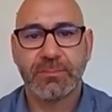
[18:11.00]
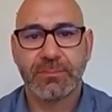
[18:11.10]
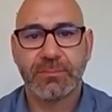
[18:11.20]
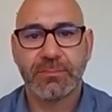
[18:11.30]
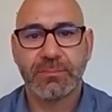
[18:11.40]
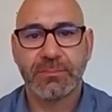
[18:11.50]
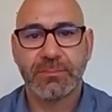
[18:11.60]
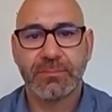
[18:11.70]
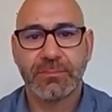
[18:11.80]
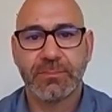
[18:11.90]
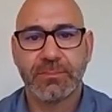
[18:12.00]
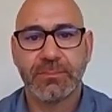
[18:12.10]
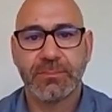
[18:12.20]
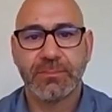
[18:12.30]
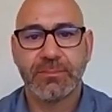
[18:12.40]

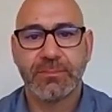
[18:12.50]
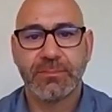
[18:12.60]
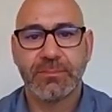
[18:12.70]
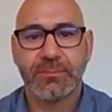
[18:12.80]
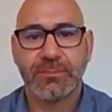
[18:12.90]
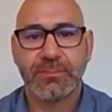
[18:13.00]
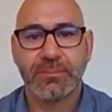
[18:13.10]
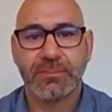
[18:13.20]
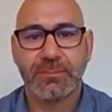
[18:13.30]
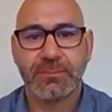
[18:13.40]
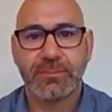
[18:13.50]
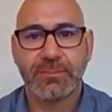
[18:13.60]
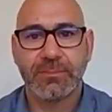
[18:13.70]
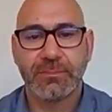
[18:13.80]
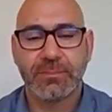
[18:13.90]

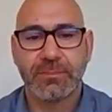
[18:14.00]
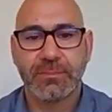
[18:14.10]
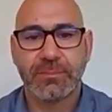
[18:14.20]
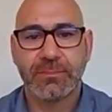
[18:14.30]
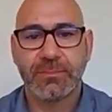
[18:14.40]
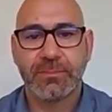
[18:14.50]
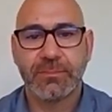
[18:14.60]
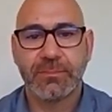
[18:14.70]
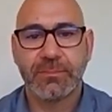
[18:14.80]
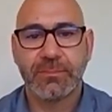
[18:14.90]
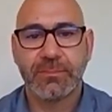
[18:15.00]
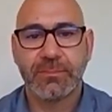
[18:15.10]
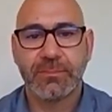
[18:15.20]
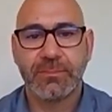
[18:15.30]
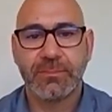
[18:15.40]

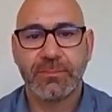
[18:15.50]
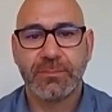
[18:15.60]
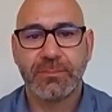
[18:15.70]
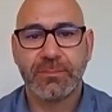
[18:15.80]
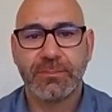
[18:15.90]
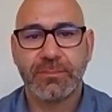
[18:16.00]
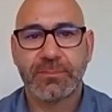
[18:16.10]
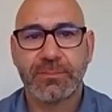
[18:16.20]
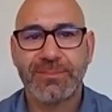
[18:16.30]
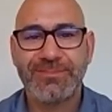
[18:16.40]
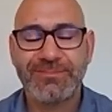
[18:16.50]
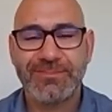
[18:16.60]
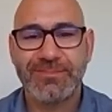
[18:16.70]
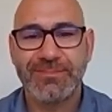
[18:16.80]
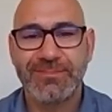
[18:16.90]

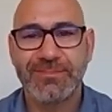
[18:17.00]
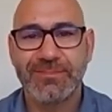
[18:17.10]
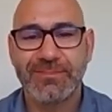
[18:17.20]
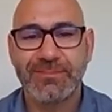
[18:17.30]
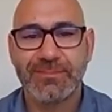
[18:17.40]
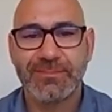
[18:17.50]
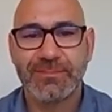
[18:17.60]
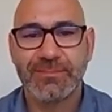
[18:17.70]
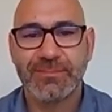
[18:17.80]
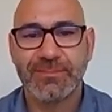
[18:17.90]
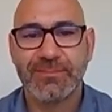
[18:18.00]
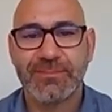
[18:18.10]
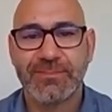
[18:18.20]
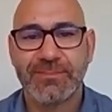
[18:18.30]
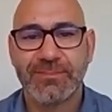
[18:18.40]

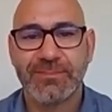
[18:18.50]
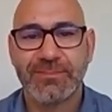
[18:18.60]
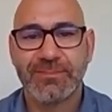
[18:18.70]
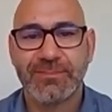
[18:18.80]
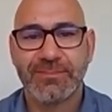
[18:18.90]
This person isn't speaking.